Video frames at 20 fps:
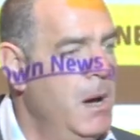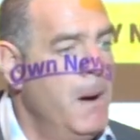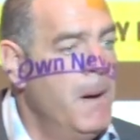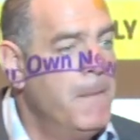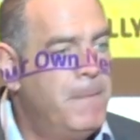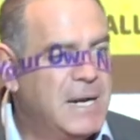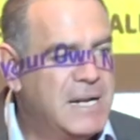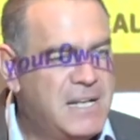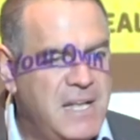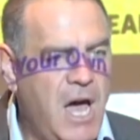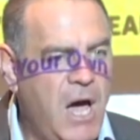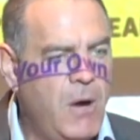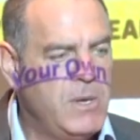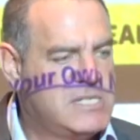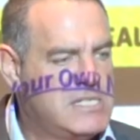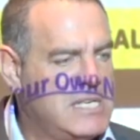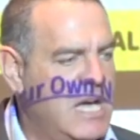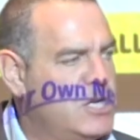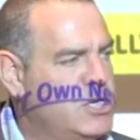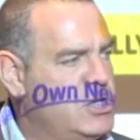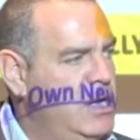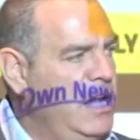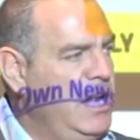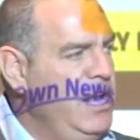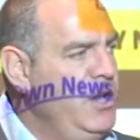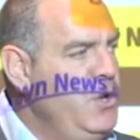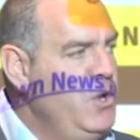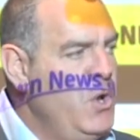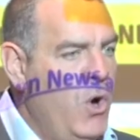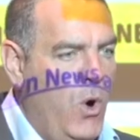But now it's actually
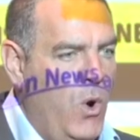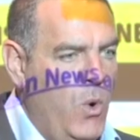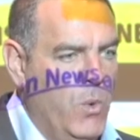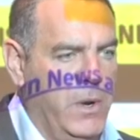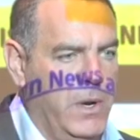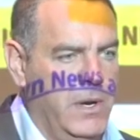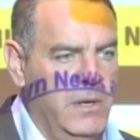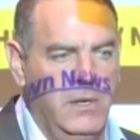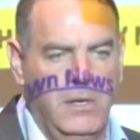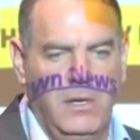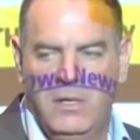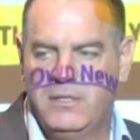known